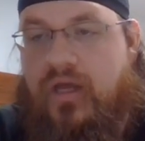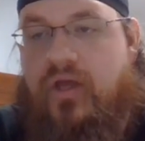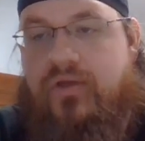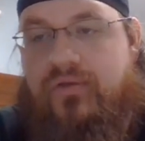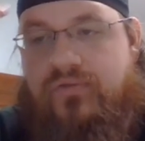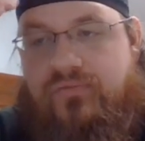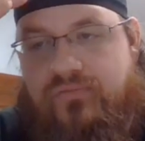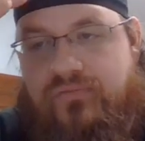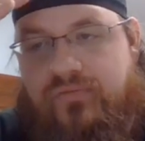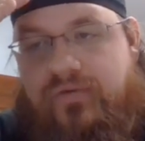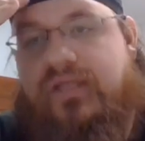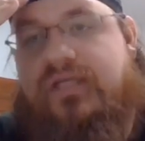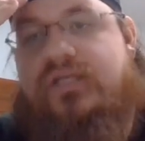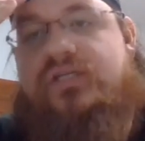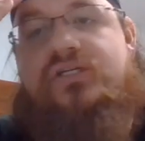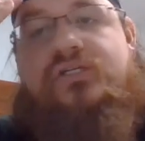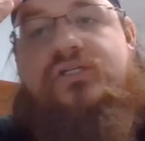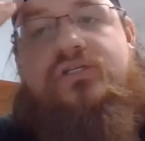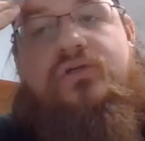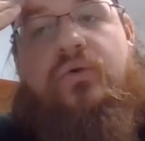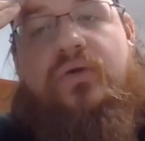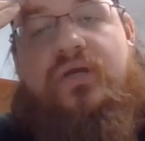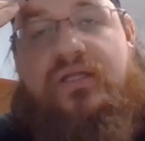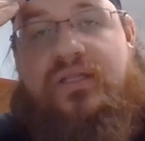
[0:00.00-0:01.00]
really just
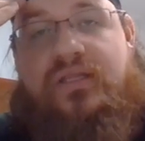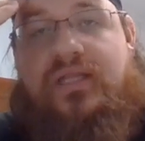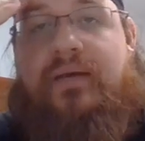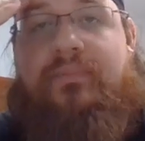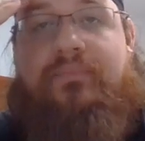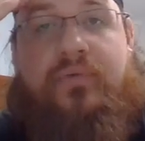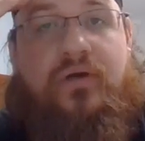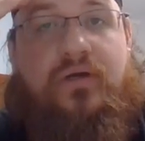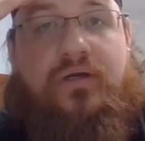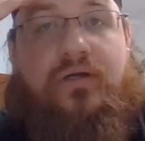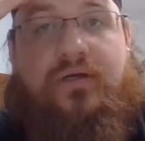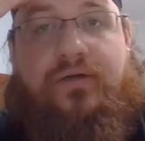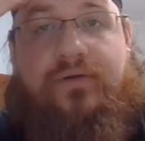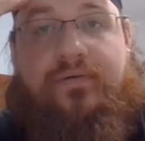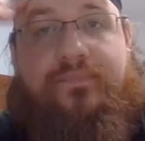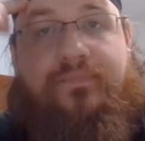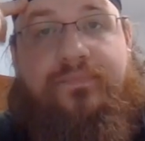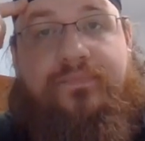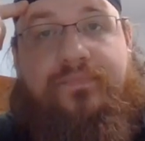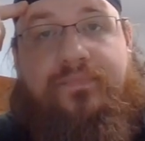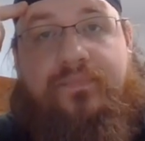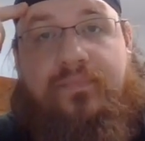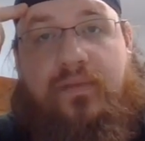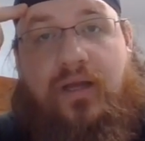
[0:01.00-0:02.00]
go get that book.
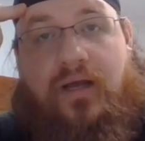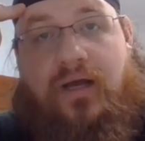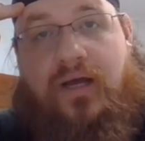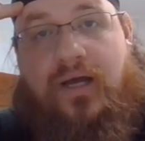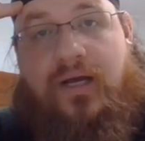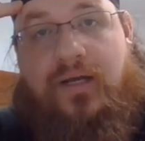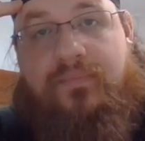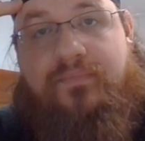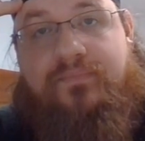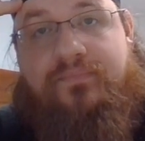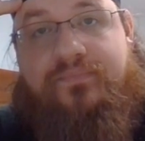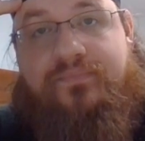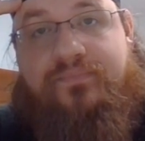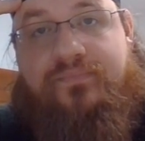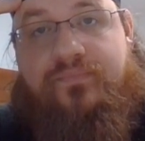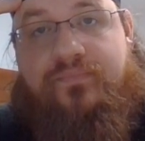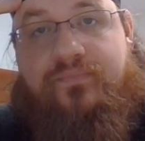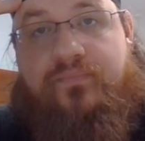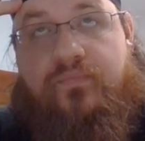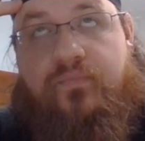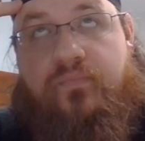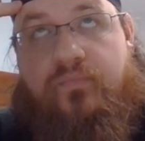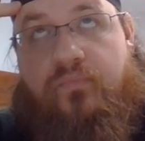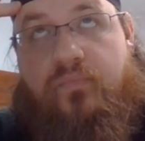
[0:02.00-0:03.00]
Um,
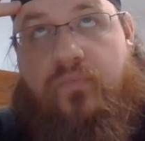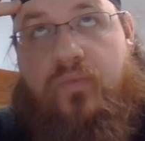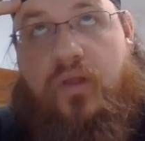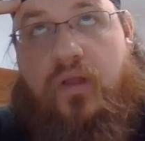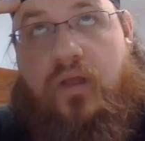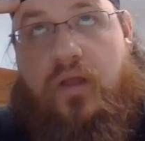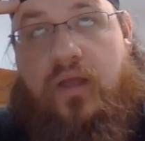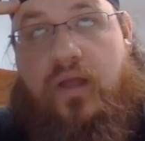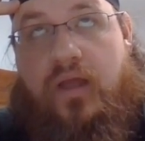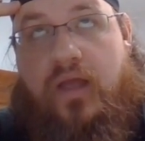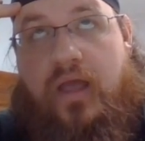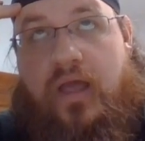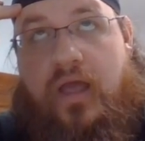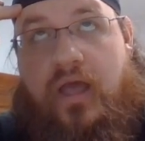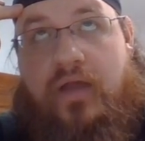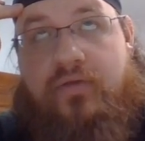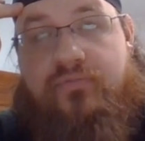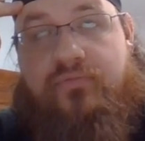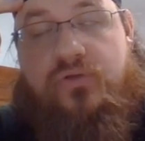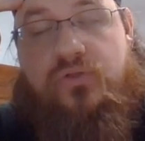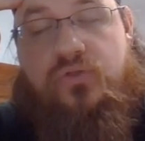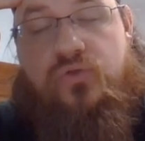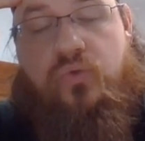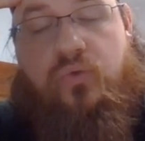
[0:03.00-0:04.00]

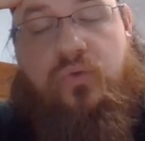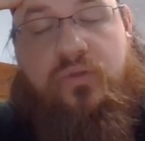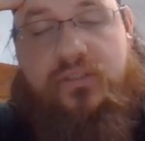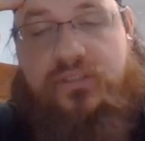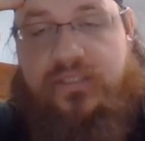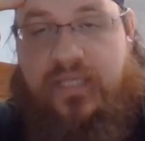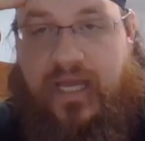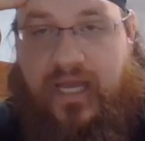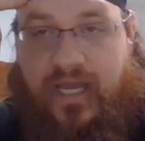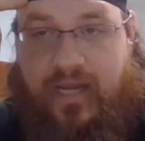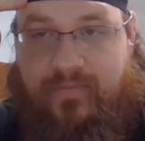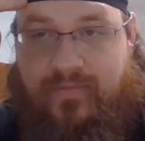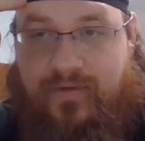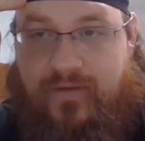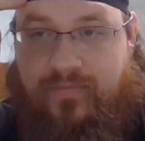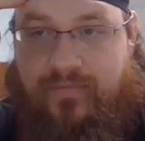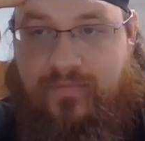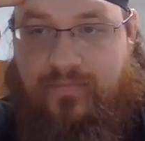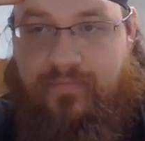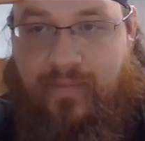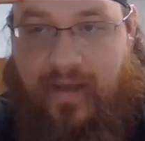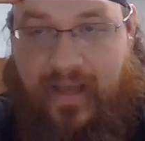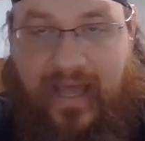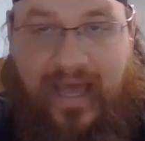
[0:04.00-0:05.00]
Every Tool is a Hammer
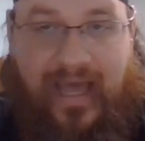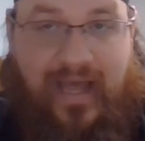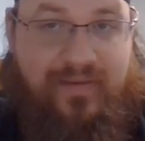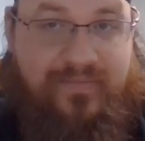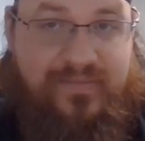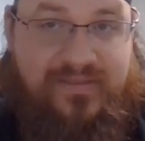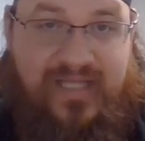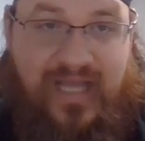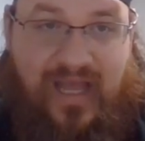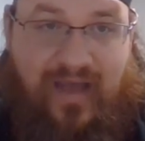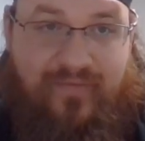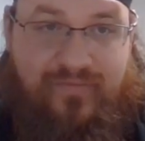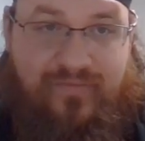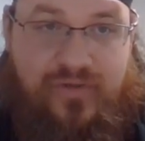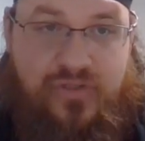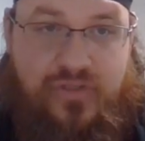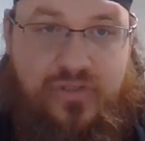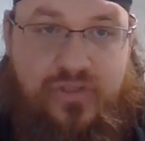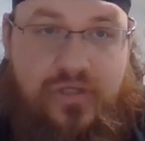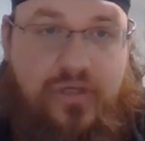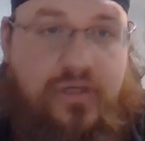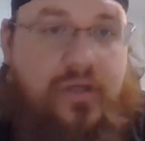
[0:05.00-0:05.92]
by Adam Savage